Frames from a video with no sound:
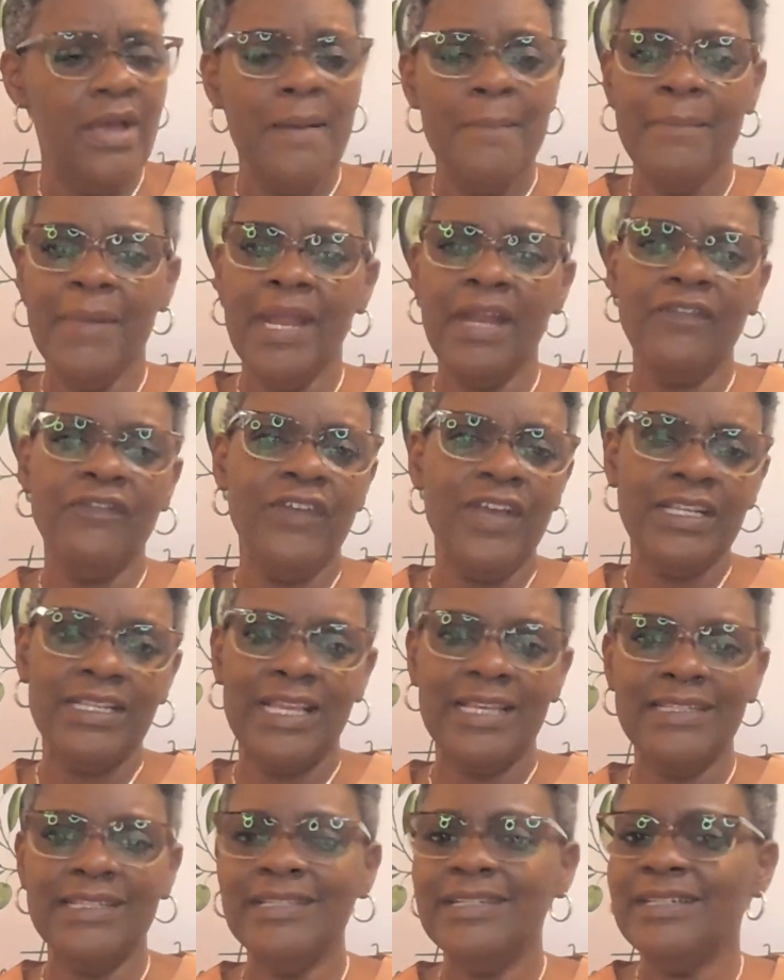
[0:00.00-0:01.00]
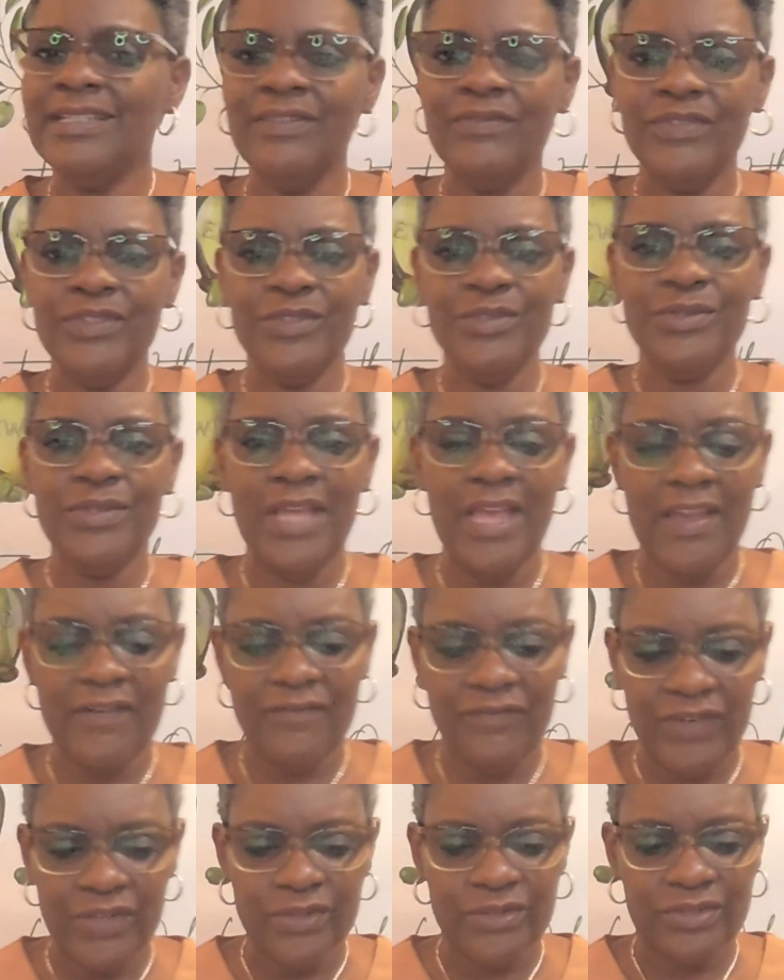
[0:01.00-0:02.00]
Matter of fact, I didn't even do that at
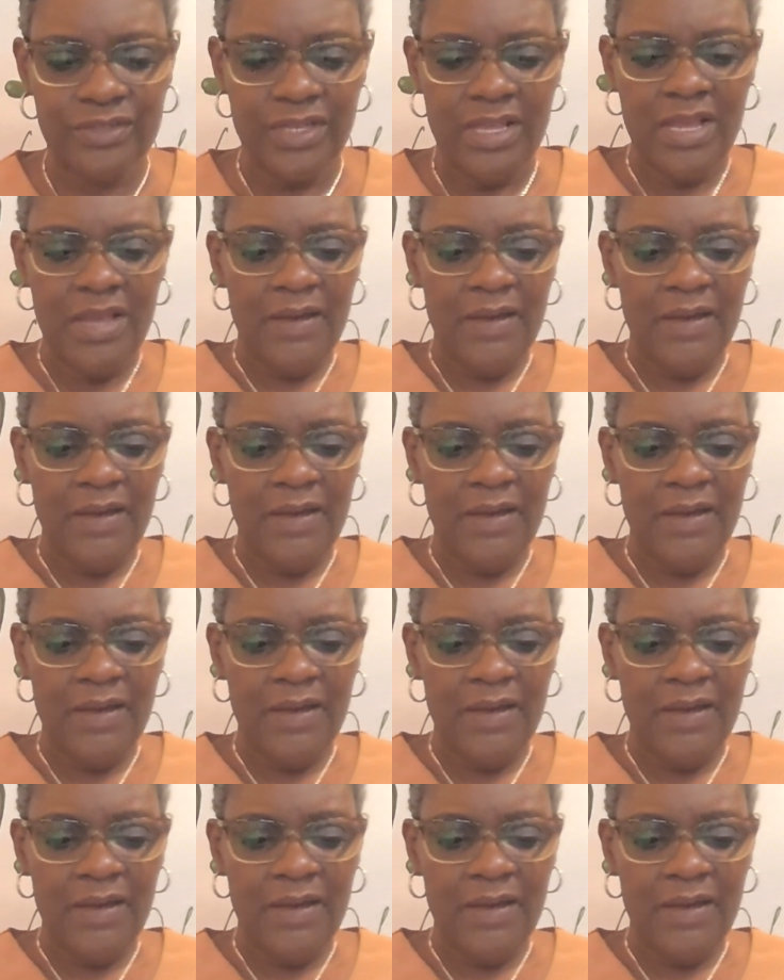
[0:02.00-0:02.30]
first.